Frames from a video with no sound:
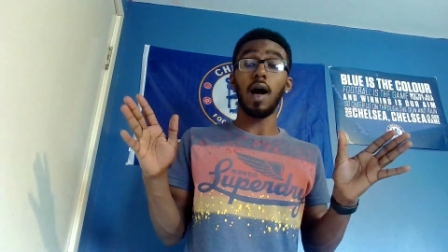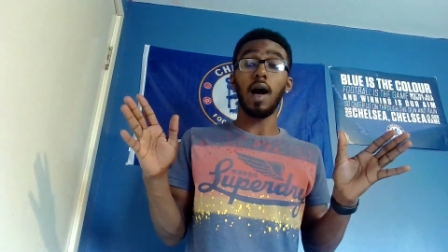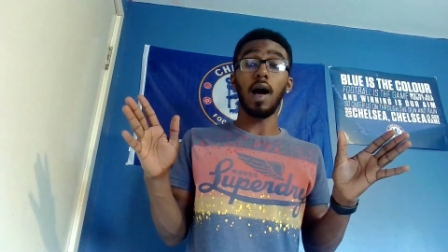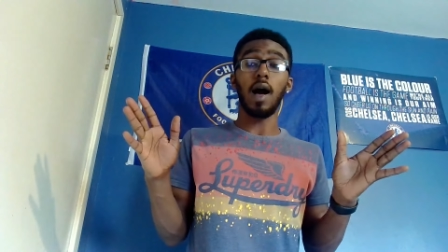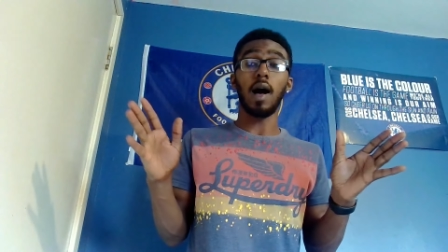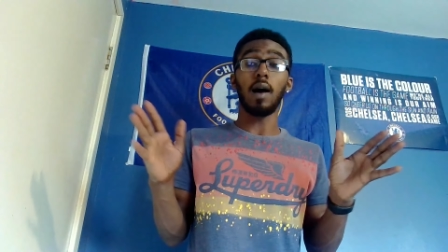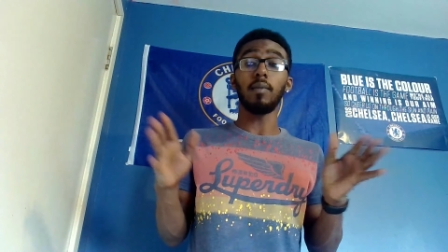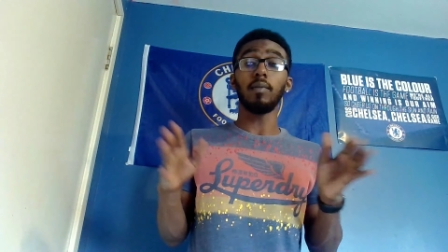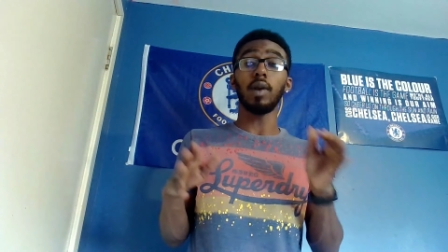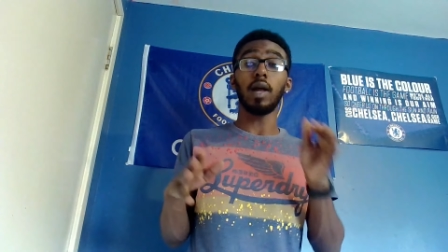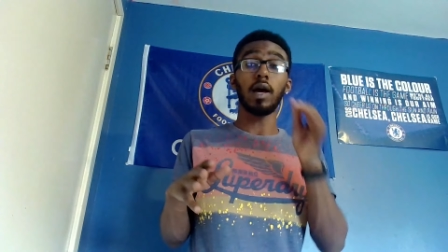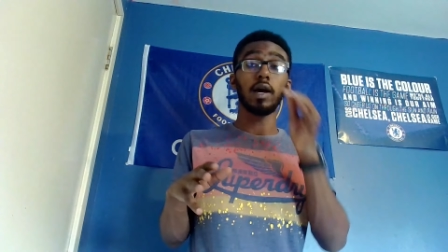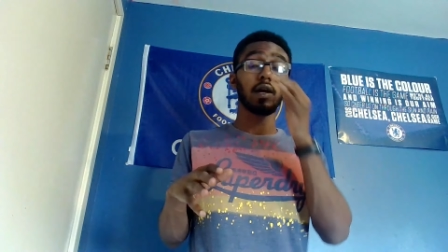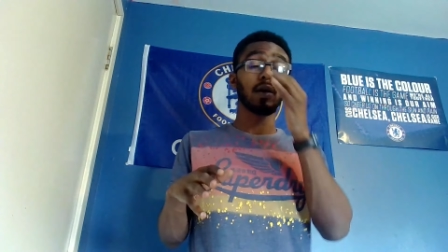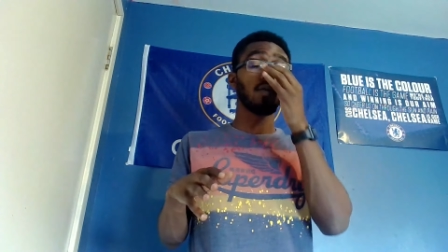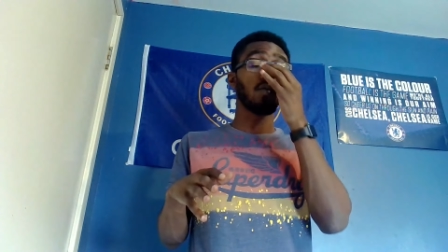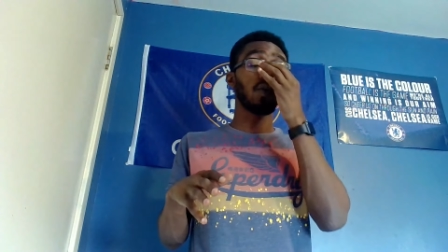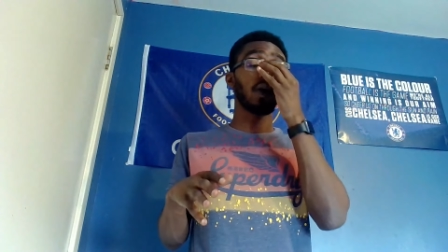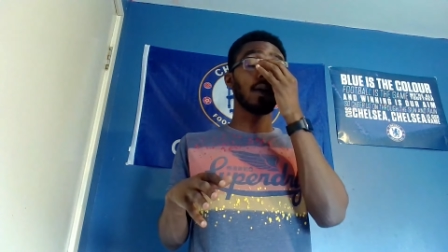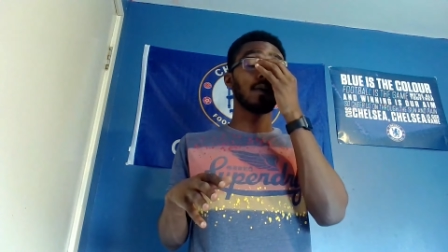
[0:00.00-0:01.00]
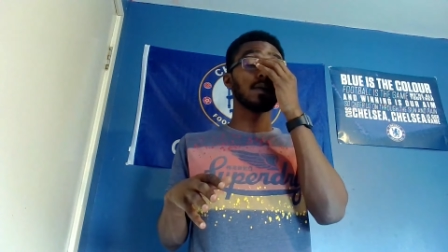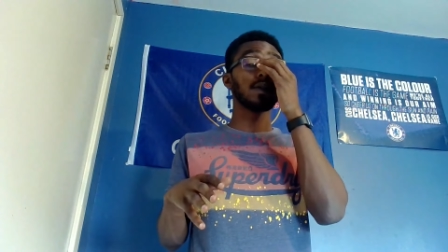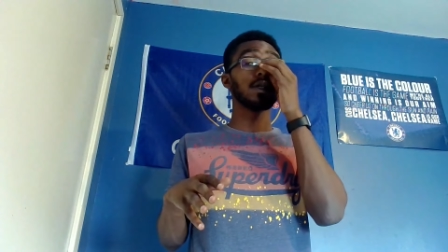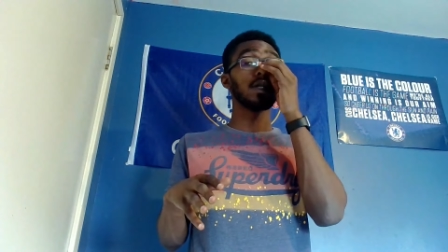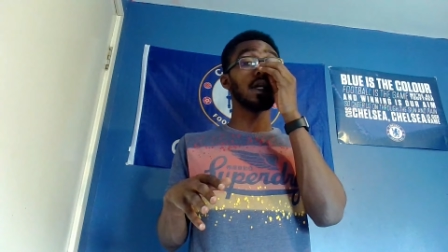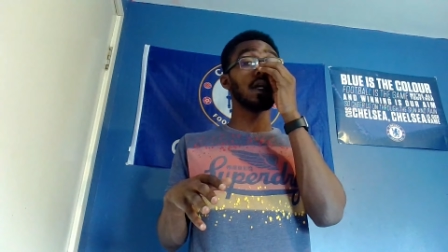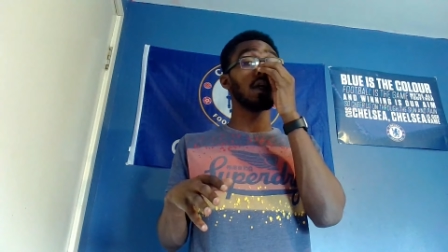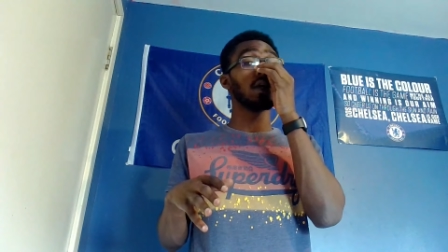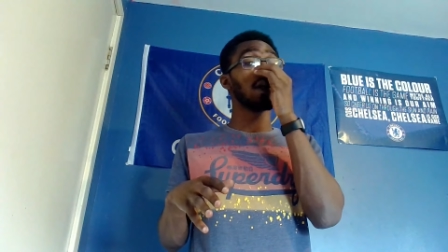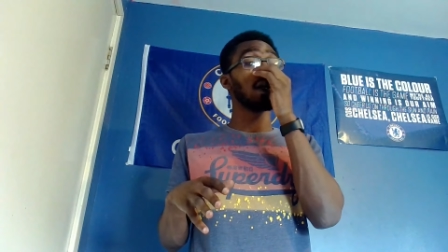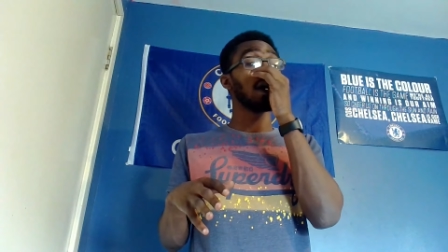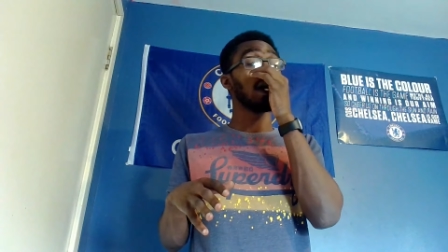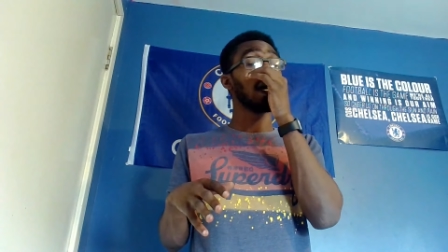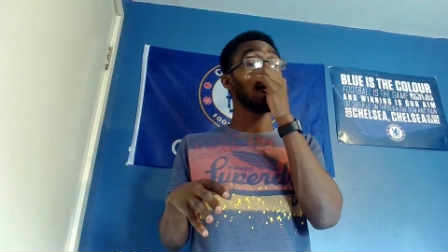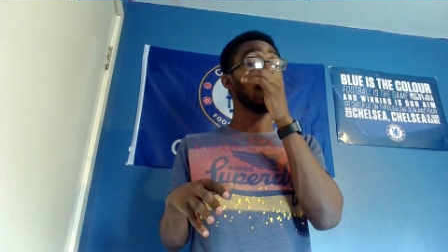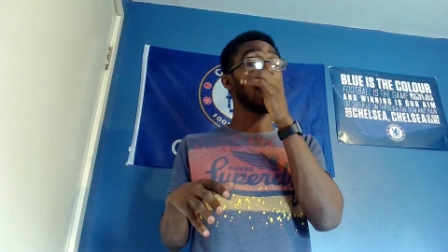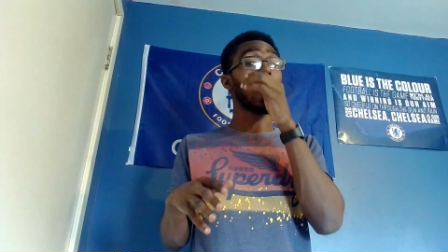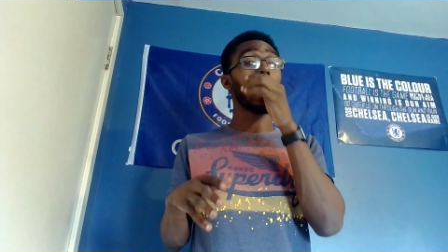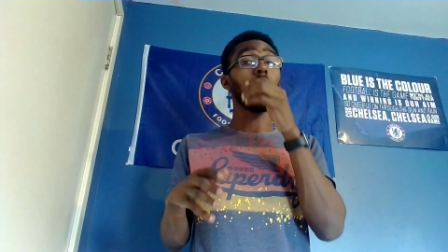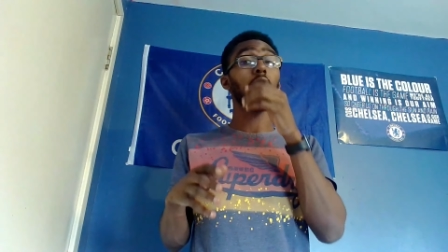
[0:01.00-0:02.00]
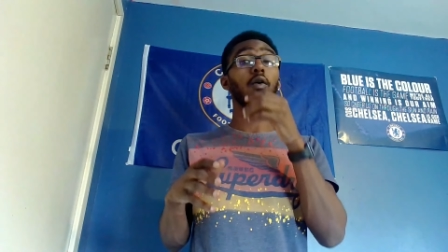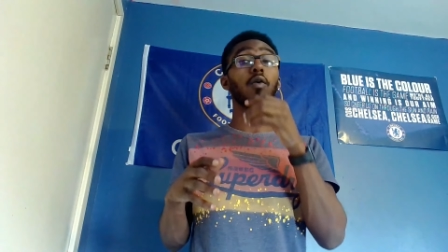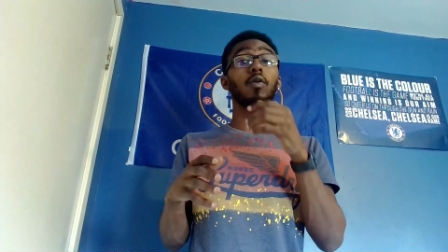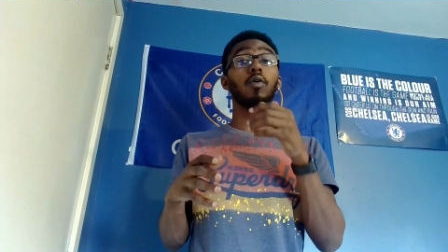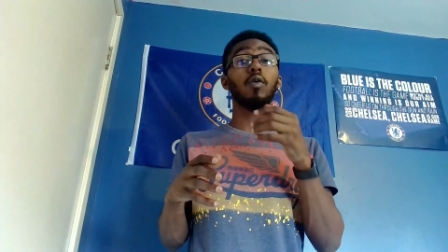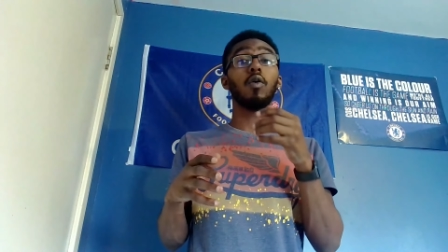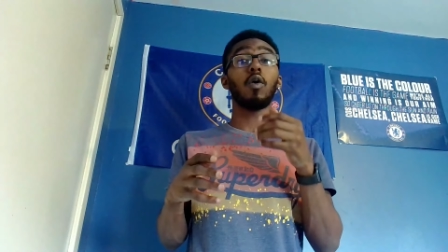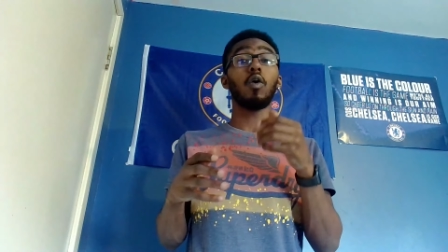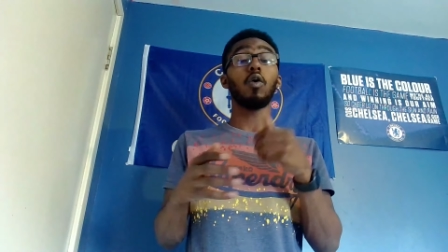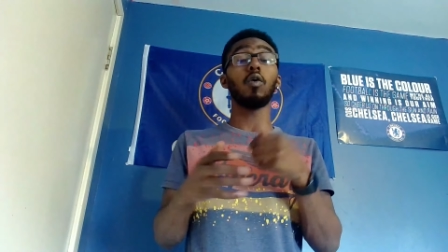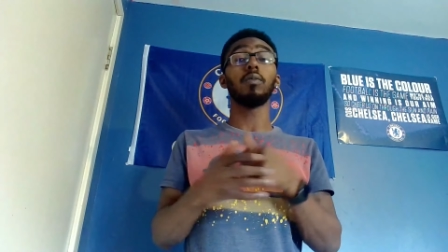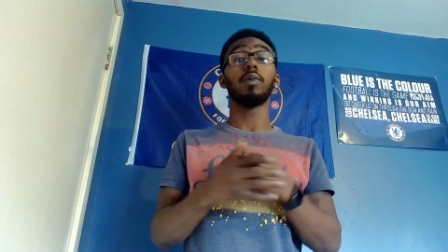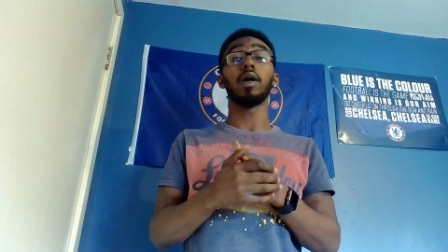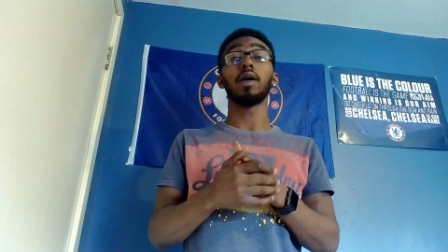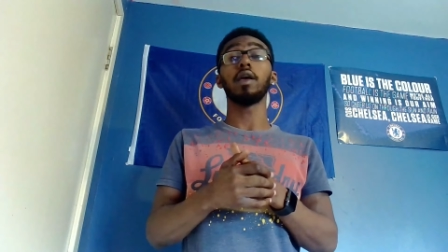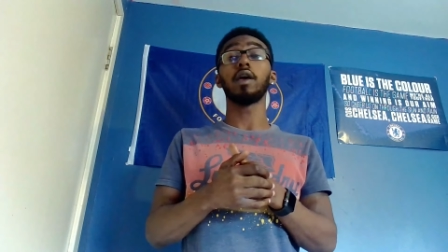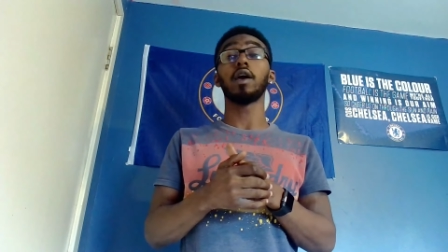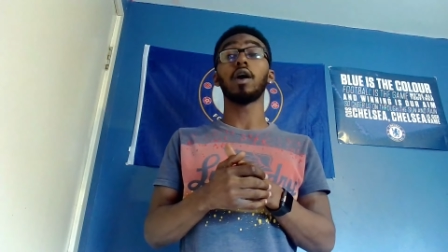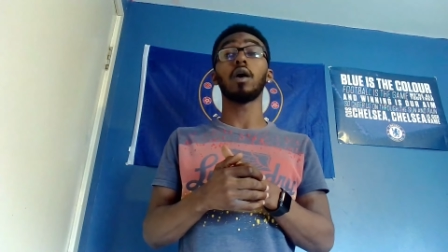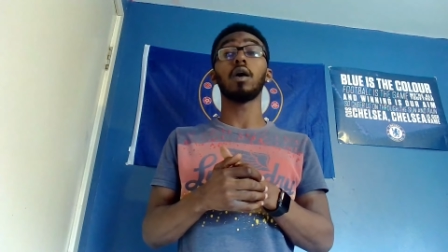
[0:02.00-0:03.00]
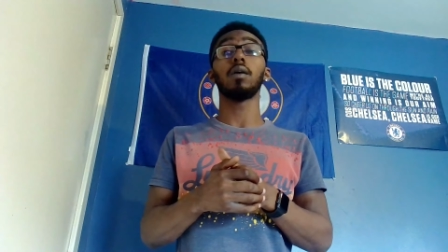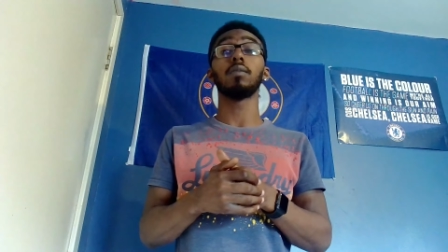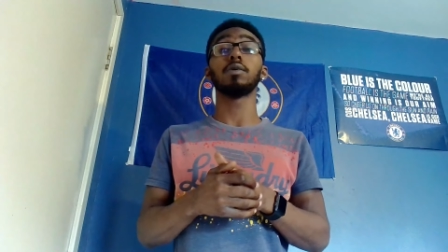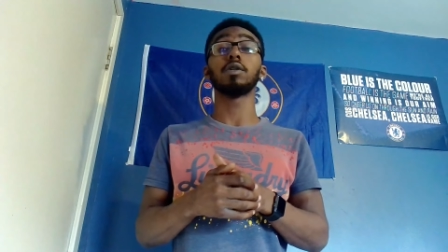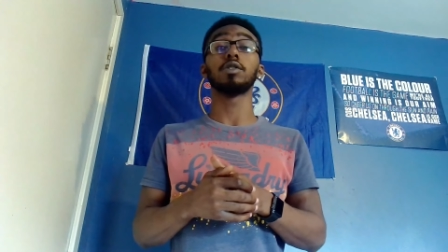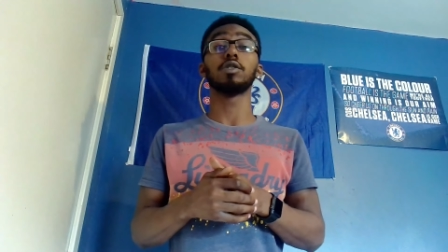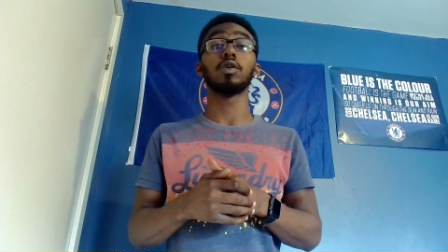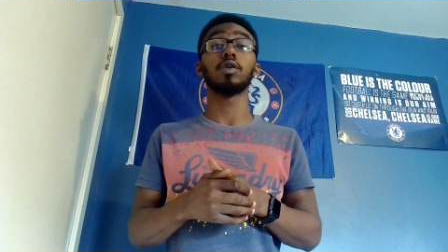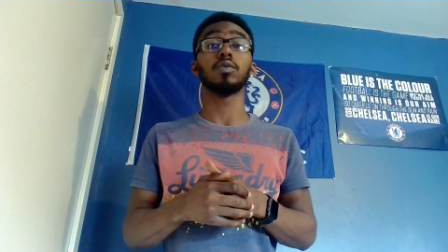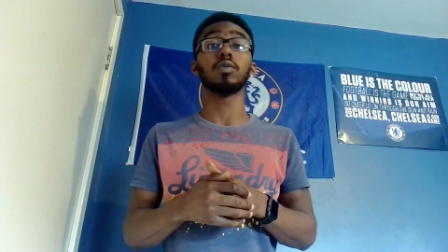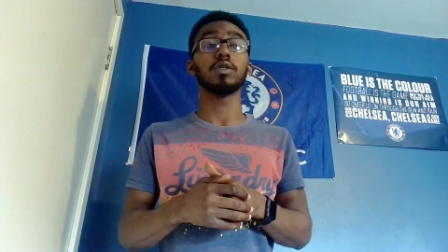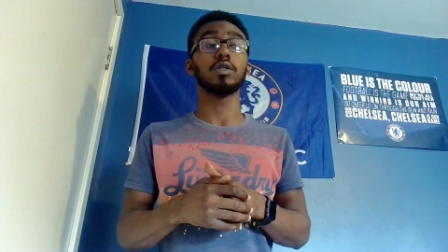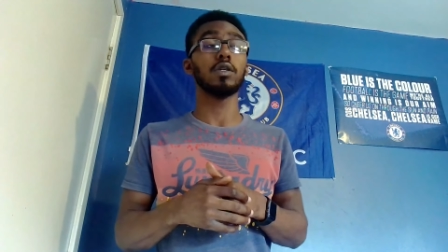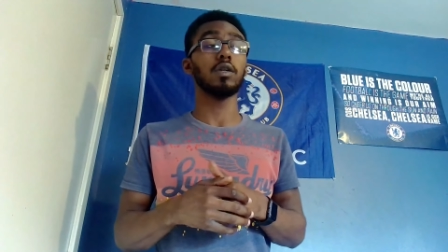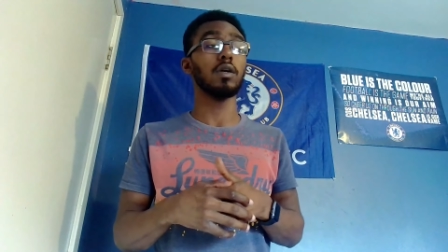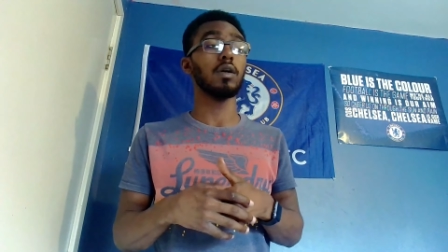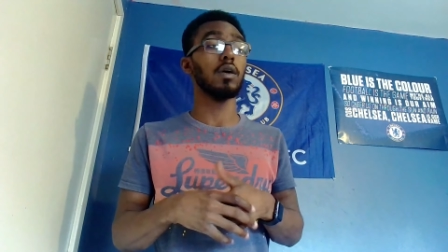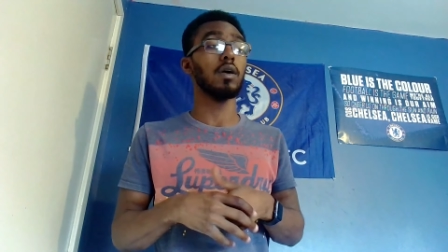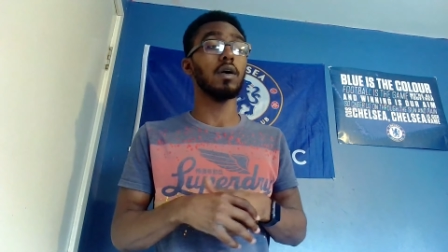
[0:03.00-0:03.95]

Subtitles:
I'm liking what I'm seeing, and I hope that he can come to Chelsea,